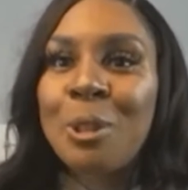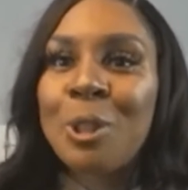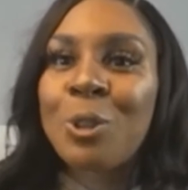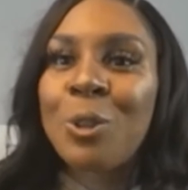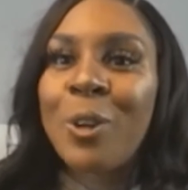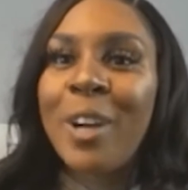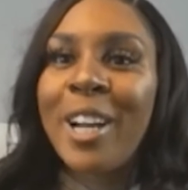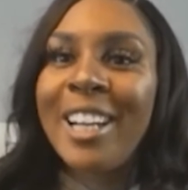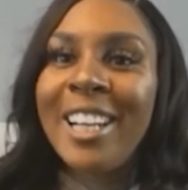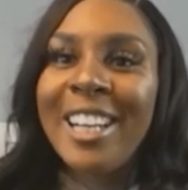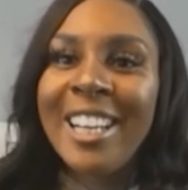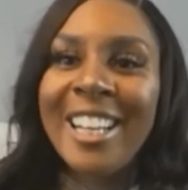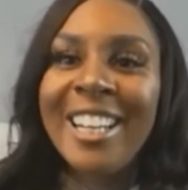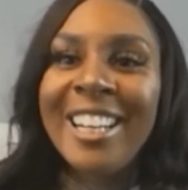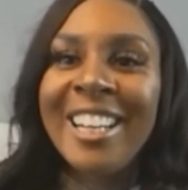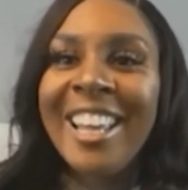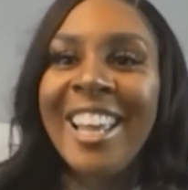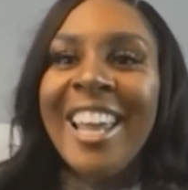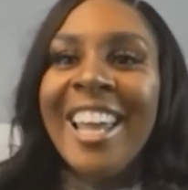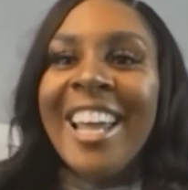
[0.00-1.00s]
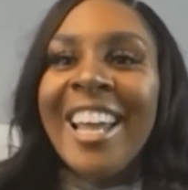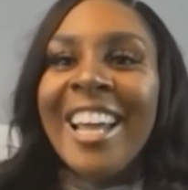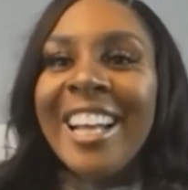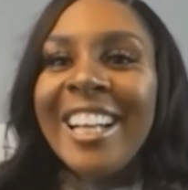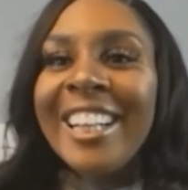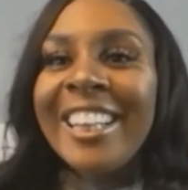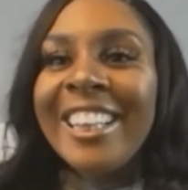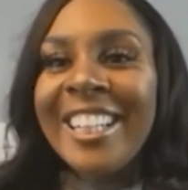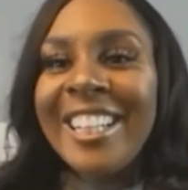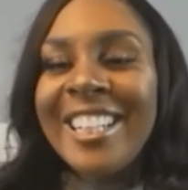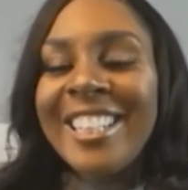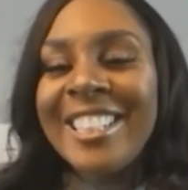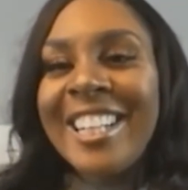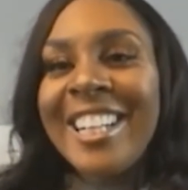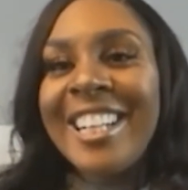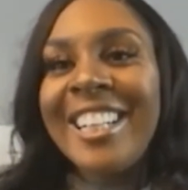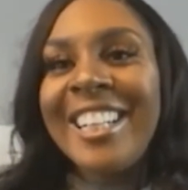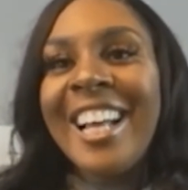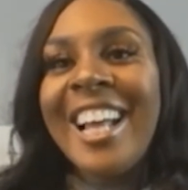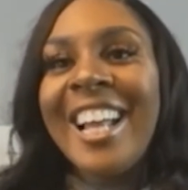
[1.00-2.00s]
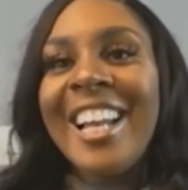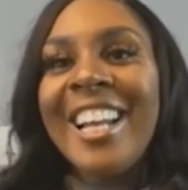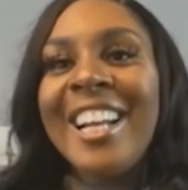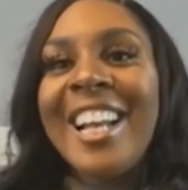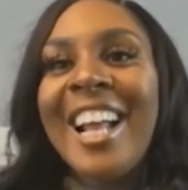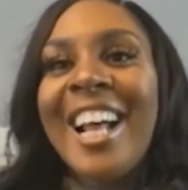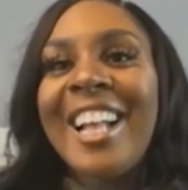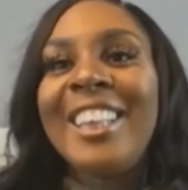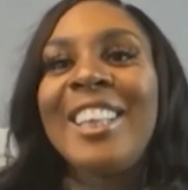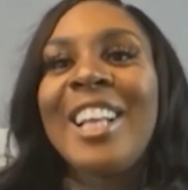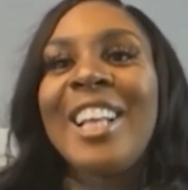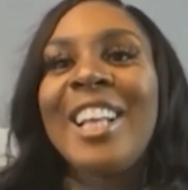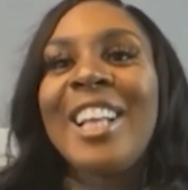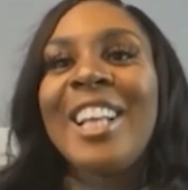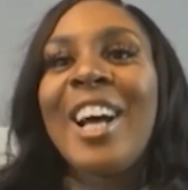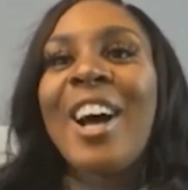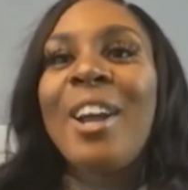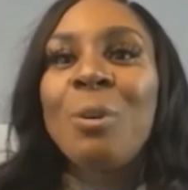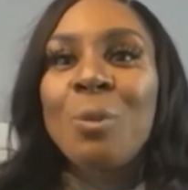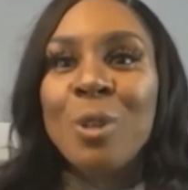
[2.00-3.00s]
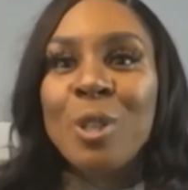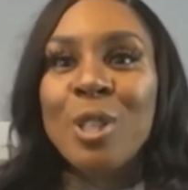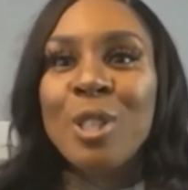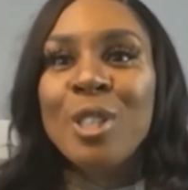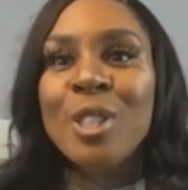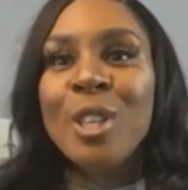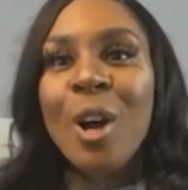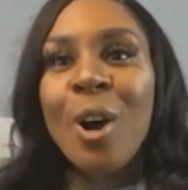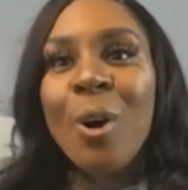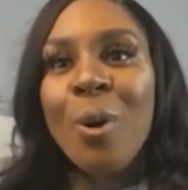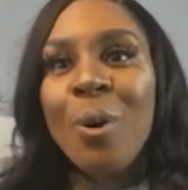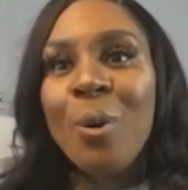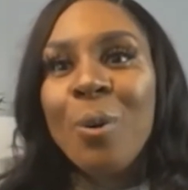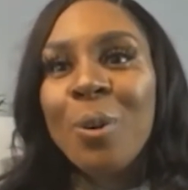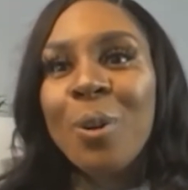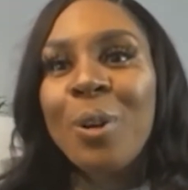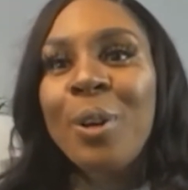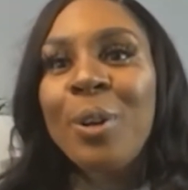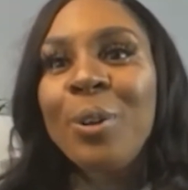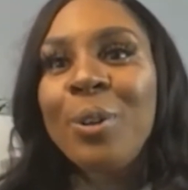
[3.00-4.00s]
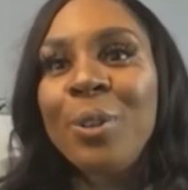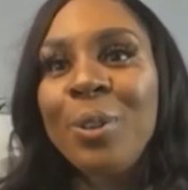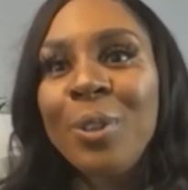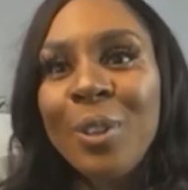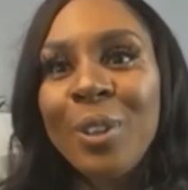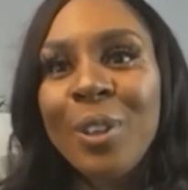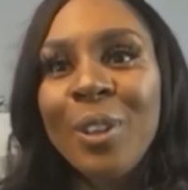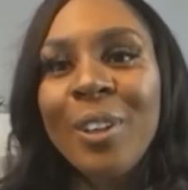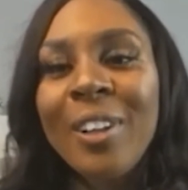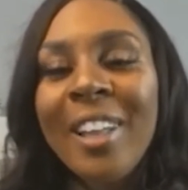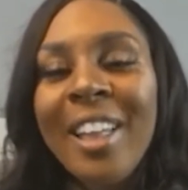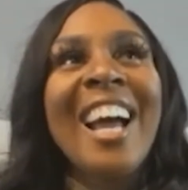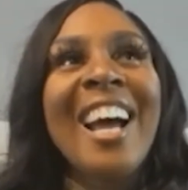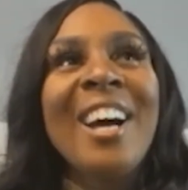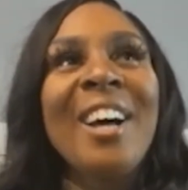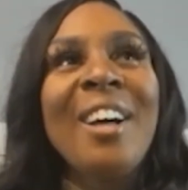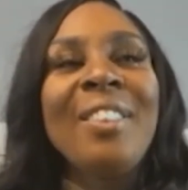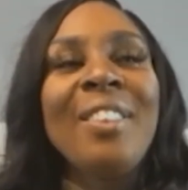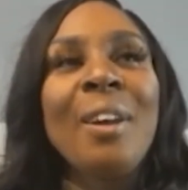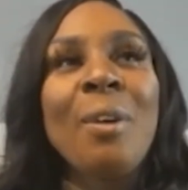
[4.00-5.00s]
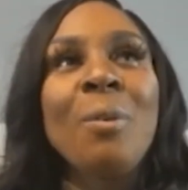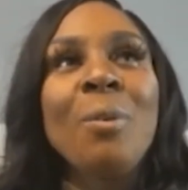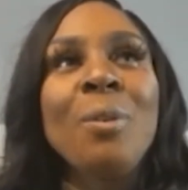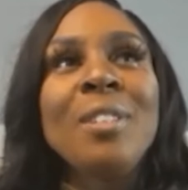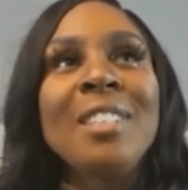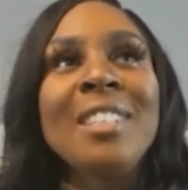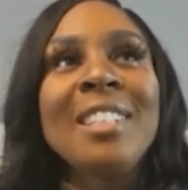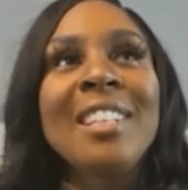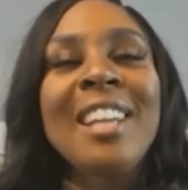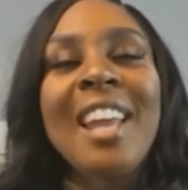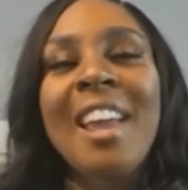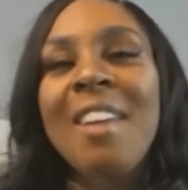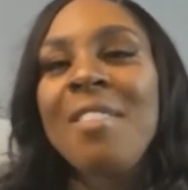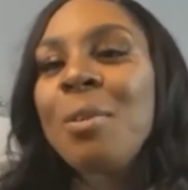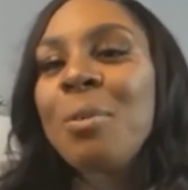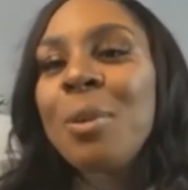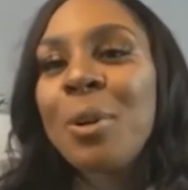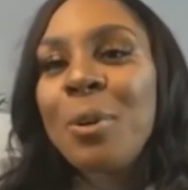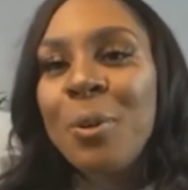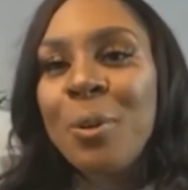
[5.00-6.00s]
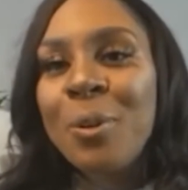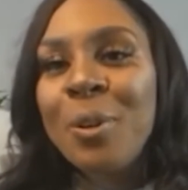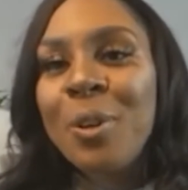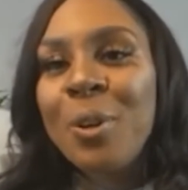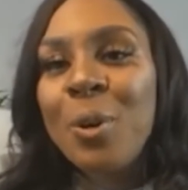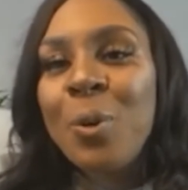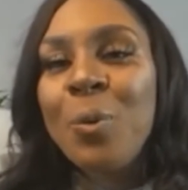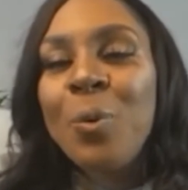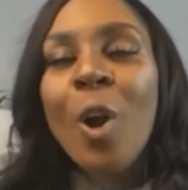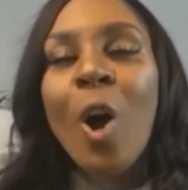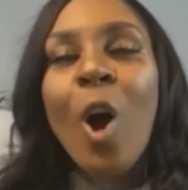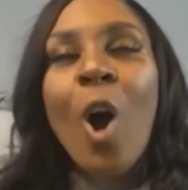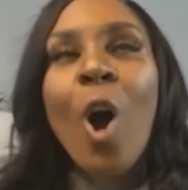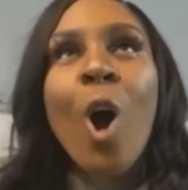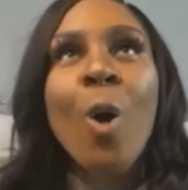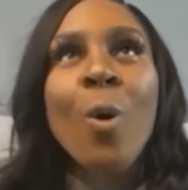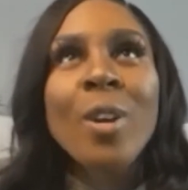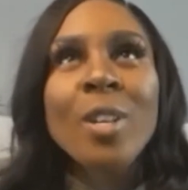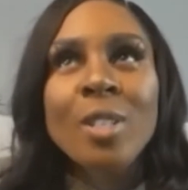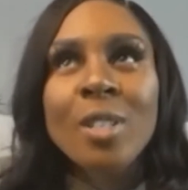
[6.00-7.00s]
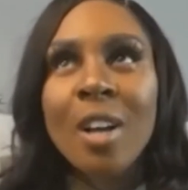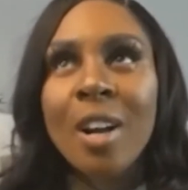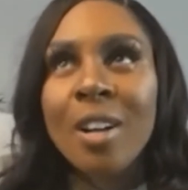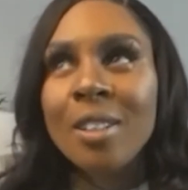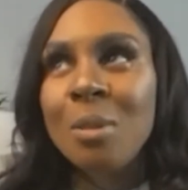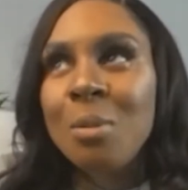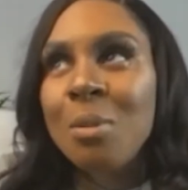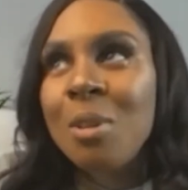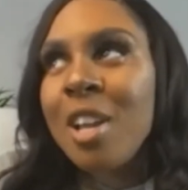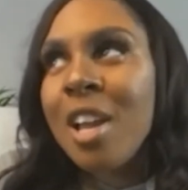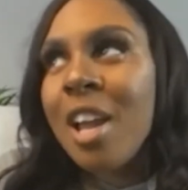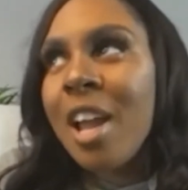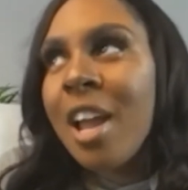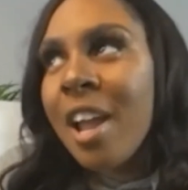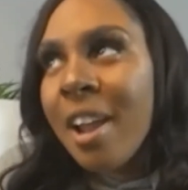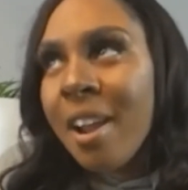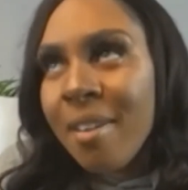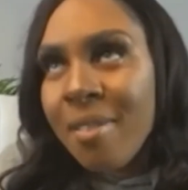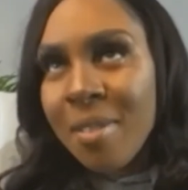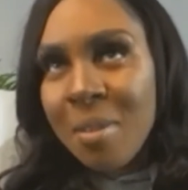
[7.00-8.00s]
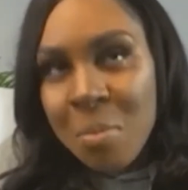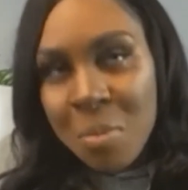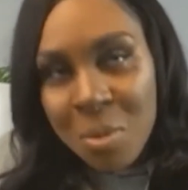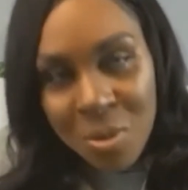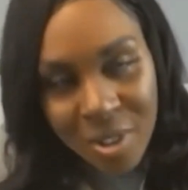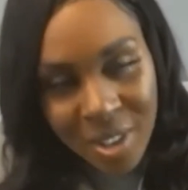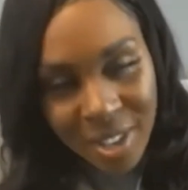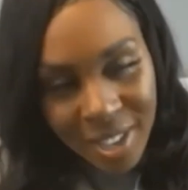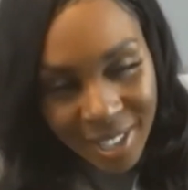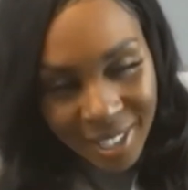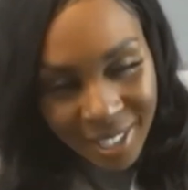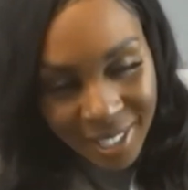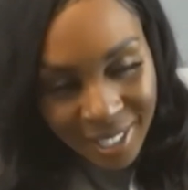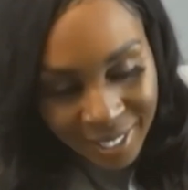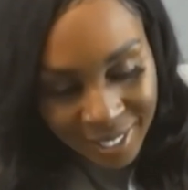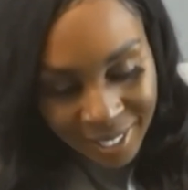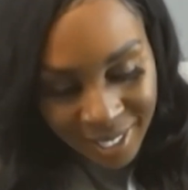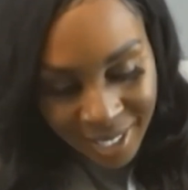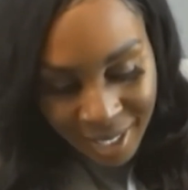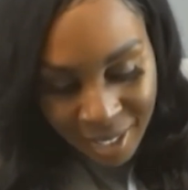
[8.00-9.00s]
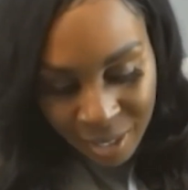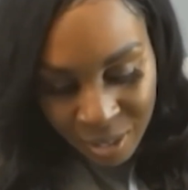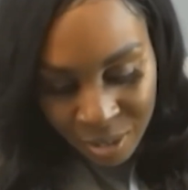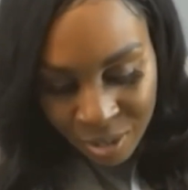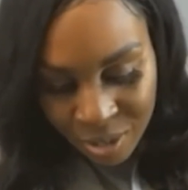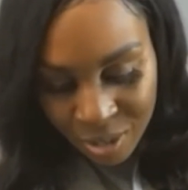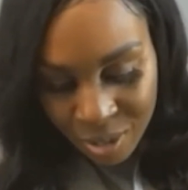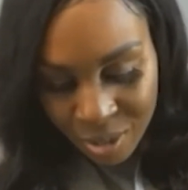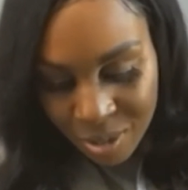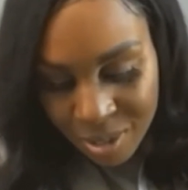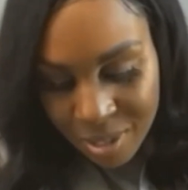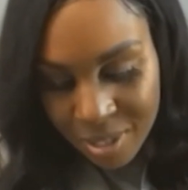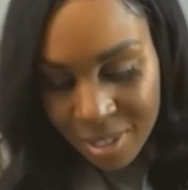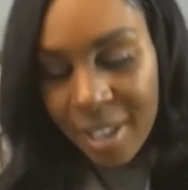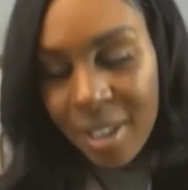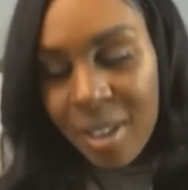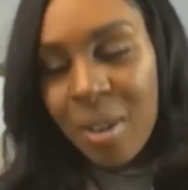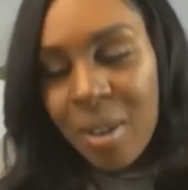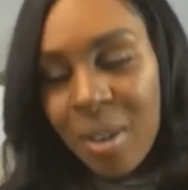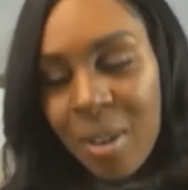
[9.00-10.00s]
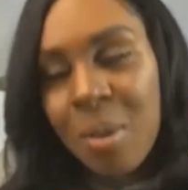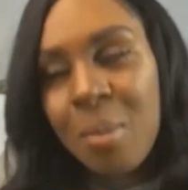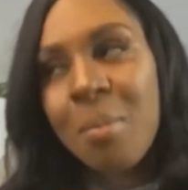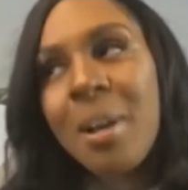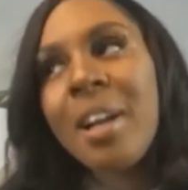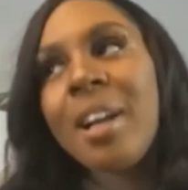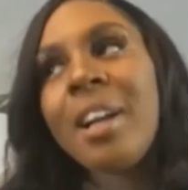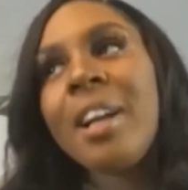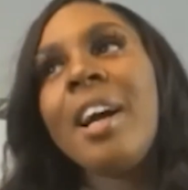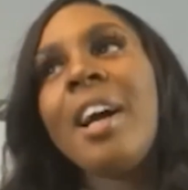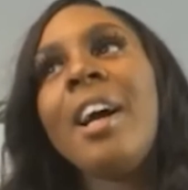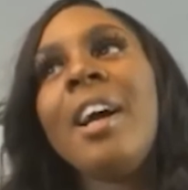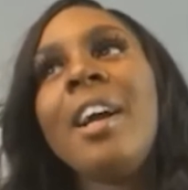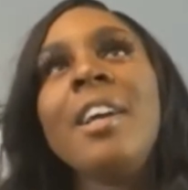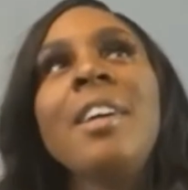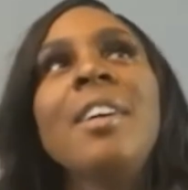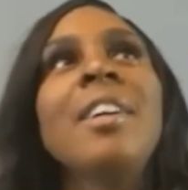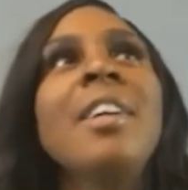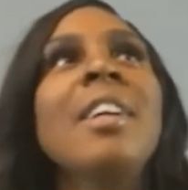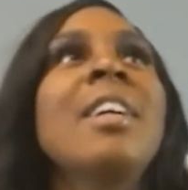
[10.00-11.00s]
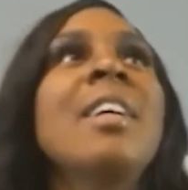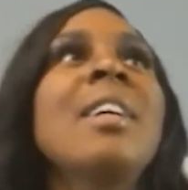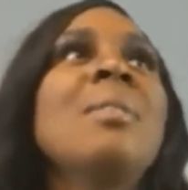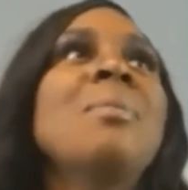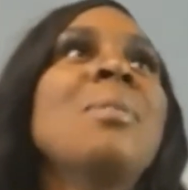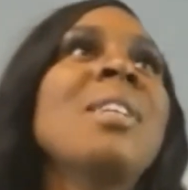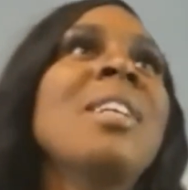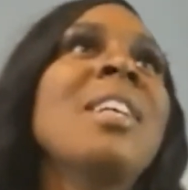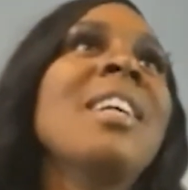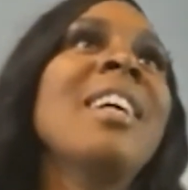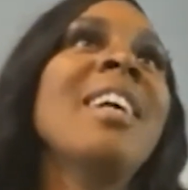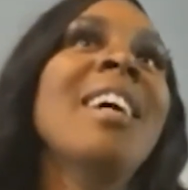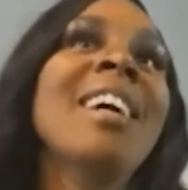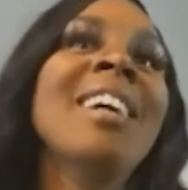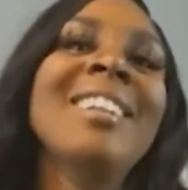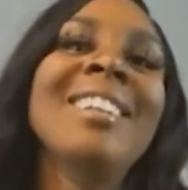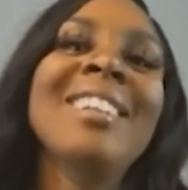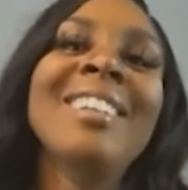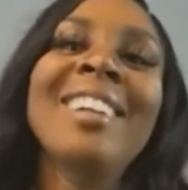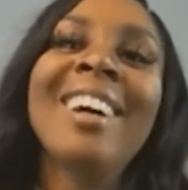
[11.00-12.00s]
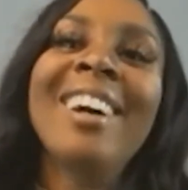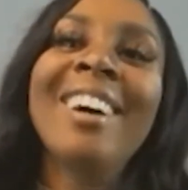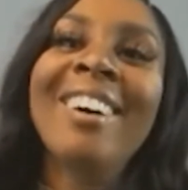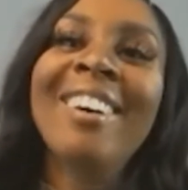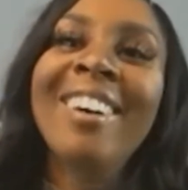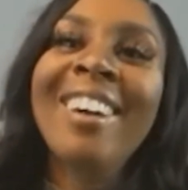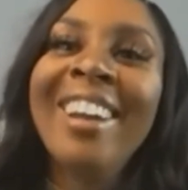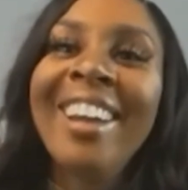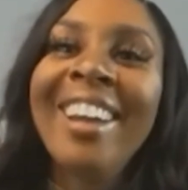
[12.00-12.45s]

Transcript: training and things like that. And I thought it was so cool. There was a Navy recruiter who would always talk to me every morning. I just was like, oh my God, here he comes again, you know.